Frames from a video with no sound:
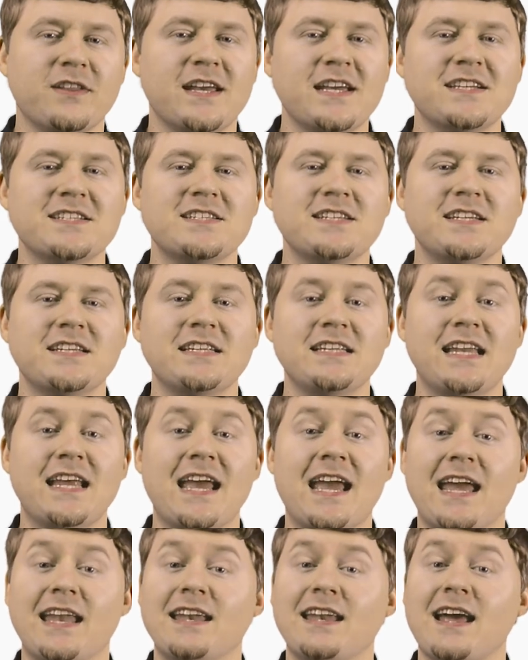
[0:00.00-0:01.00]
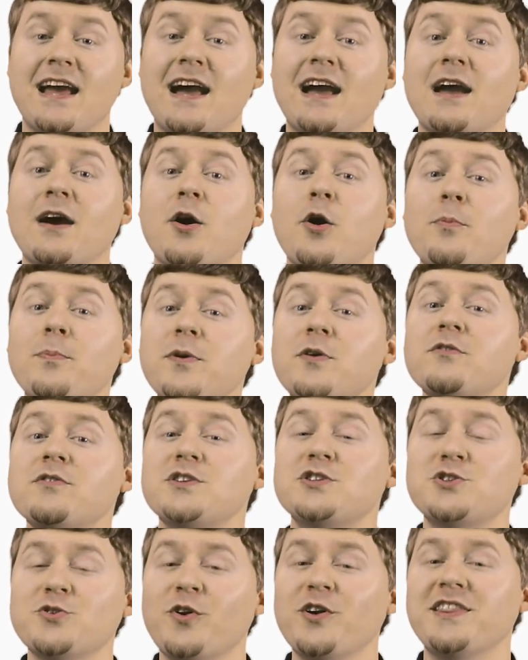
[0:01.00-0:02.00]
Langston, and I hope you've
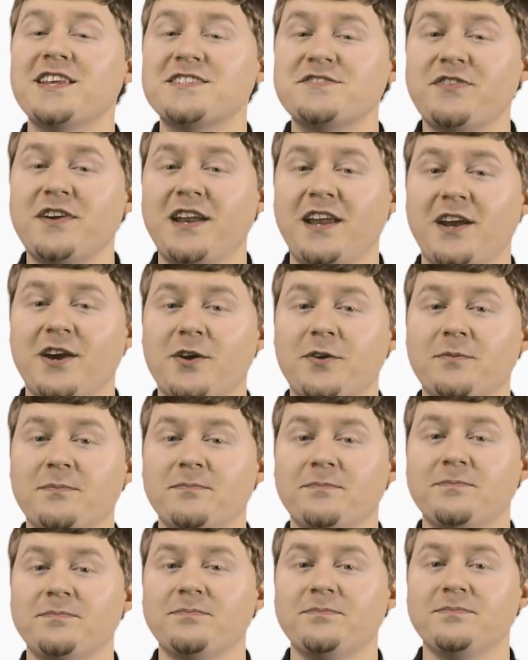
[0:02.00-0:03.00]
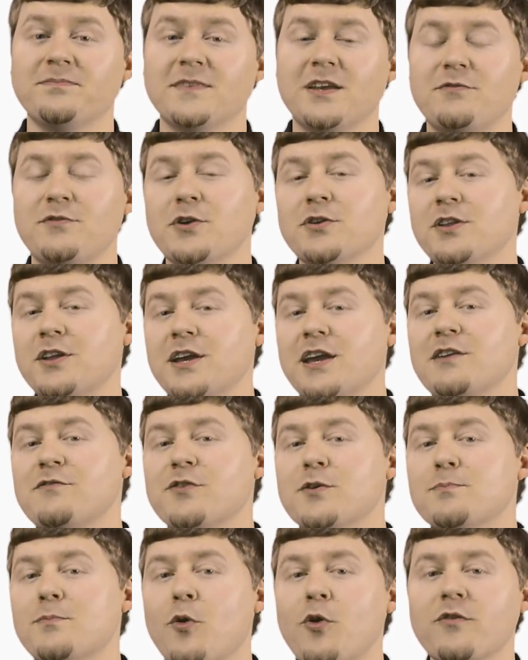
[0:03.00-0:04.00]
enjoyed this video. If you're looking
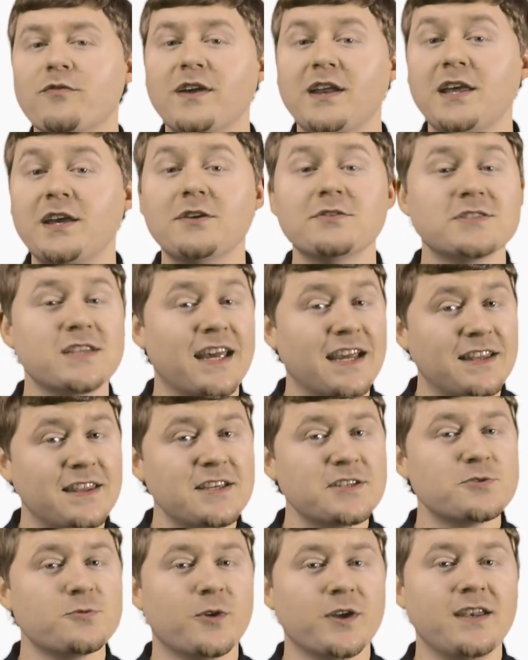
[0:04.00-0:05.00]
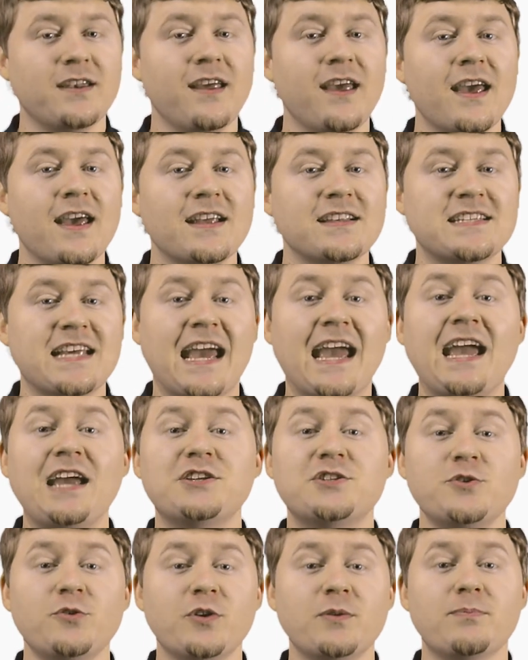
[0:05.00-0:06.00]
for more videos like this one to
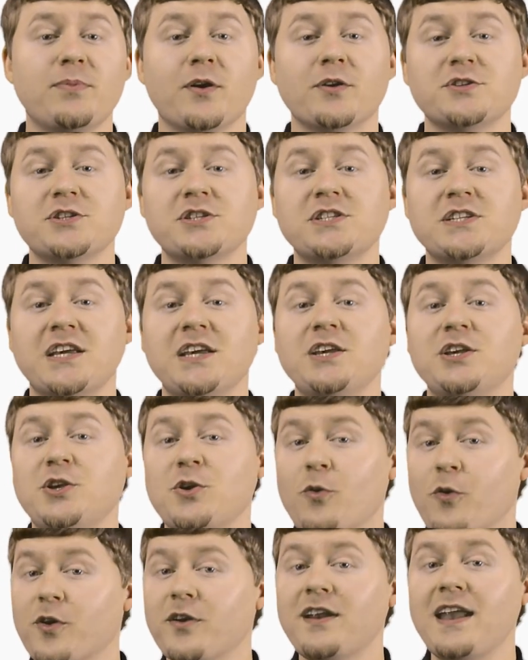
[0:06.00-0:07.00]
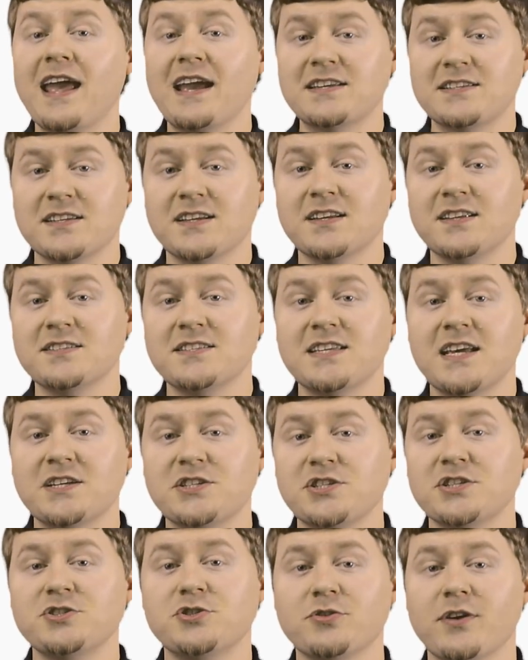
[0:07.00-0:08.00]
aid you in purchasing your next
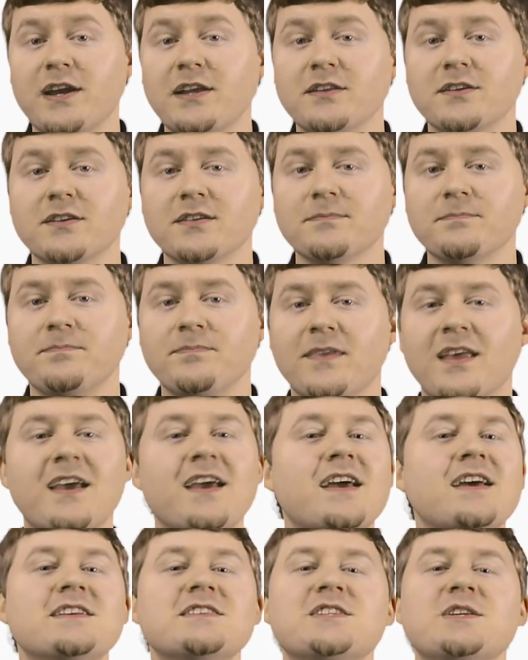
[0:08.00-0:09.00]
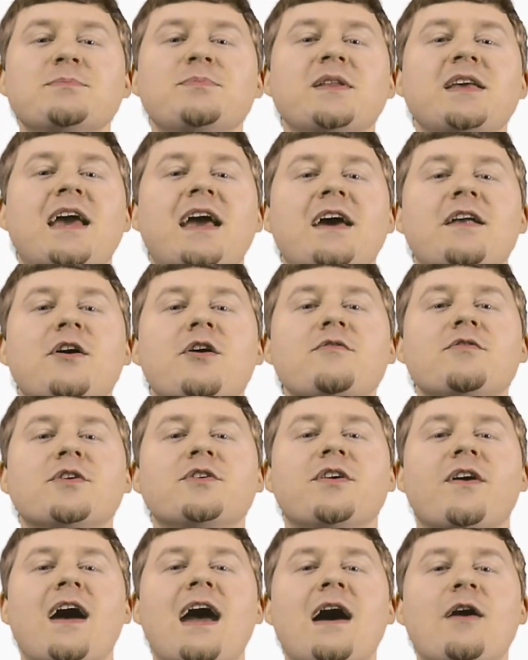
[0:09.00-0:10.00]
concession trailer, simply head over
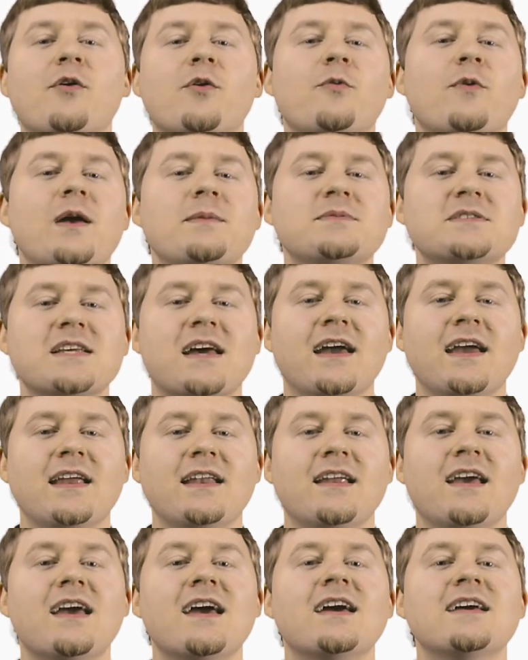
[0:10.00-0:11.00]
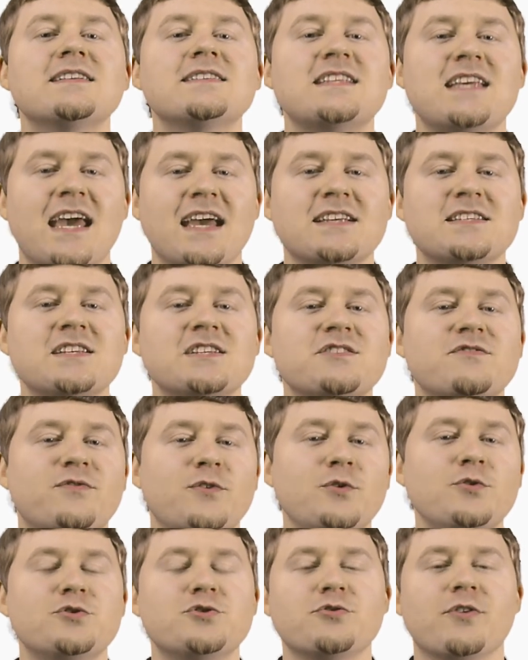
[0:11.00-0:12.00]
to our website,
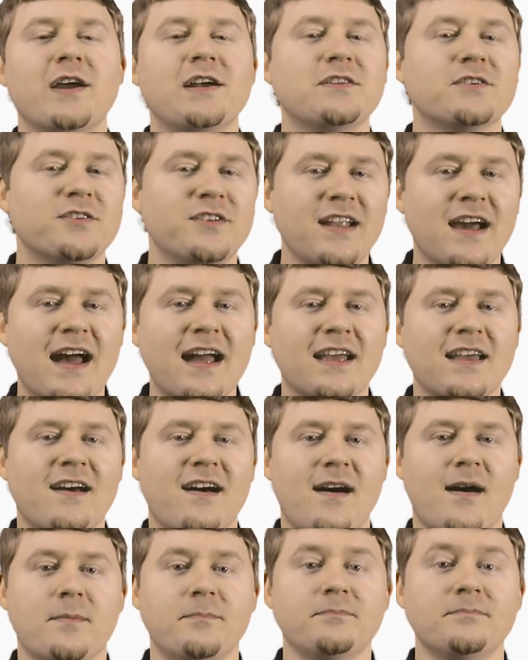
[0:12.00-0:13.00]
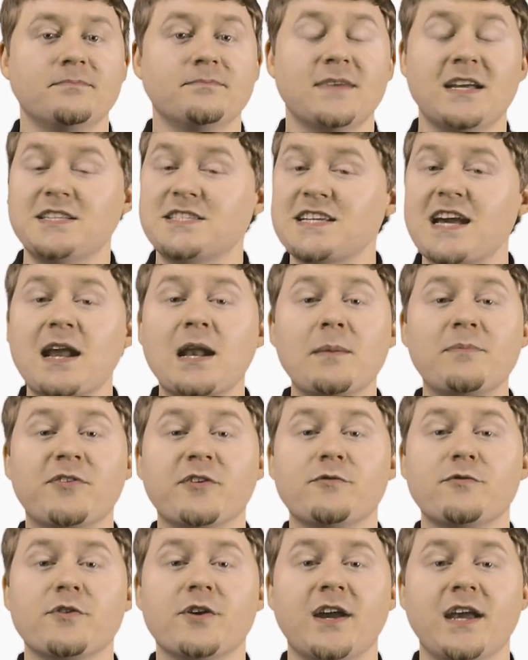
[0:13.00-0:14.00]
texasfoodtrailer.com, and sign up
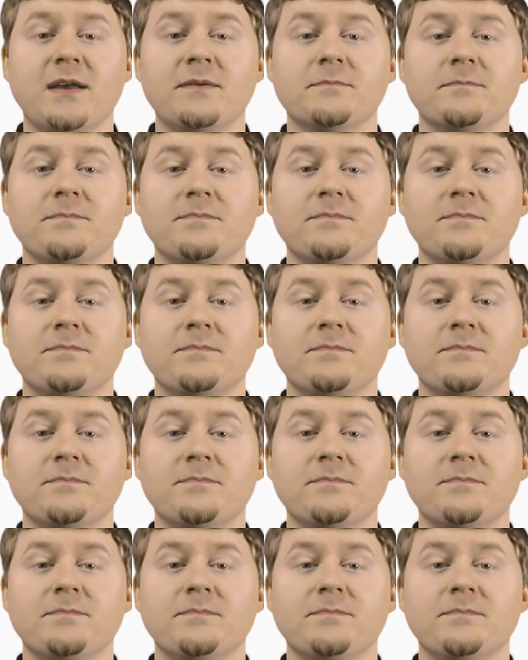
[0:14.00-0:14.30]
for free.